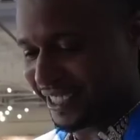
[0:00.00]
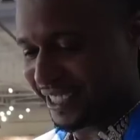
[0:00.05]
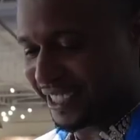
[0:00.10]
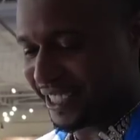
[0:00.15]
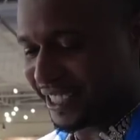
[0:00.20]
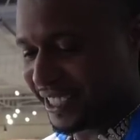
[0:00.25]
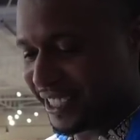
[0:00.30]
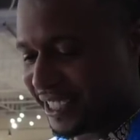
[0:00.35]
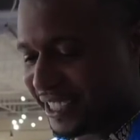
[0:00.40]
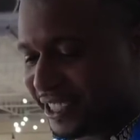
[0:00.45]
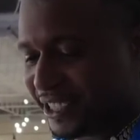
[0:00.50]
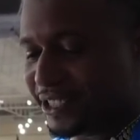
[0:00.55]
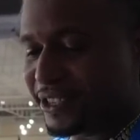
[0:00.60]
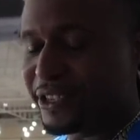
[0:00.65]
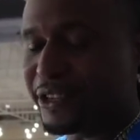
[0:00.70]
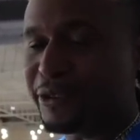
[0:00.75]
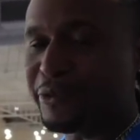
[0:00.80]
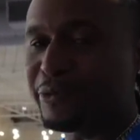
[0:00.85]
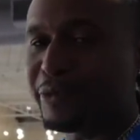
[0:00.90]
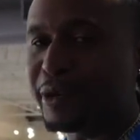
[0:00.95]
thinking.
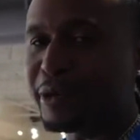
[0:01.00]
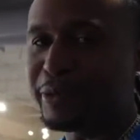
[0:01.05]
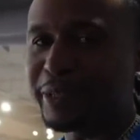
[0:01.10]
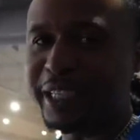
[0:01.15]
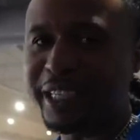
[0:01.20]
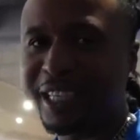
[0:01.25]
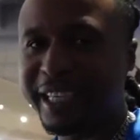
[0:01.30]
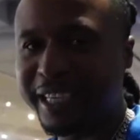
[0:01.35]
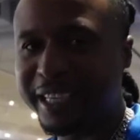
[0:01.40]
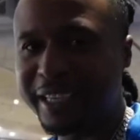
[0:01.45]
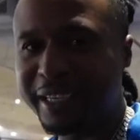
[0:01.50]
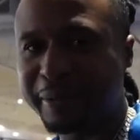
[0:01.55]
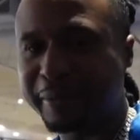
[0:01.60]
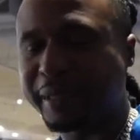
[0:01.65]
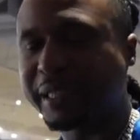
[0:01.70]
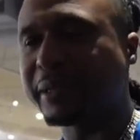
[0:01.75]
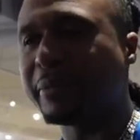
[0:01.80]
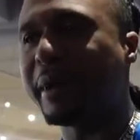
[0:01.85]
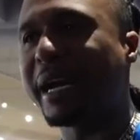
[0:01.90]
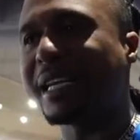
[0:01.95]
You know, we was cleaning up
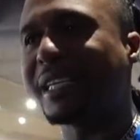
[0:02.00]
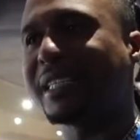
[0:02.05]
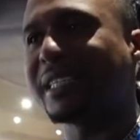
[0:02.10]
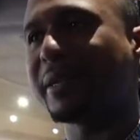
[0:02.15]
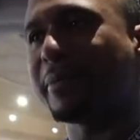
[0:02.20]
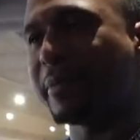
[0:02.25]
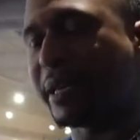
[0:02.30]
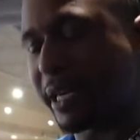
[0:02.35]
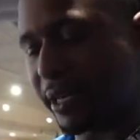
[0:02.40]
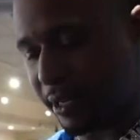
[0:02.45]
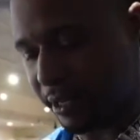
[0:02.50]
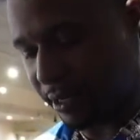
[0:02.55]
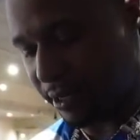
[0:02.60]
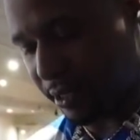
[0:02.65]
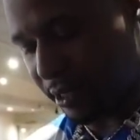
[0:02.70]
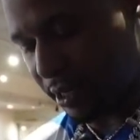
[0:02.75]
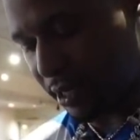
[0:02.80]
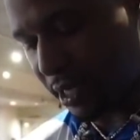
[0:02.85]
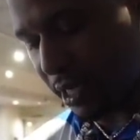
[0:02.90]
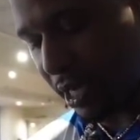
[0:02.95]
and somebody sent me a, a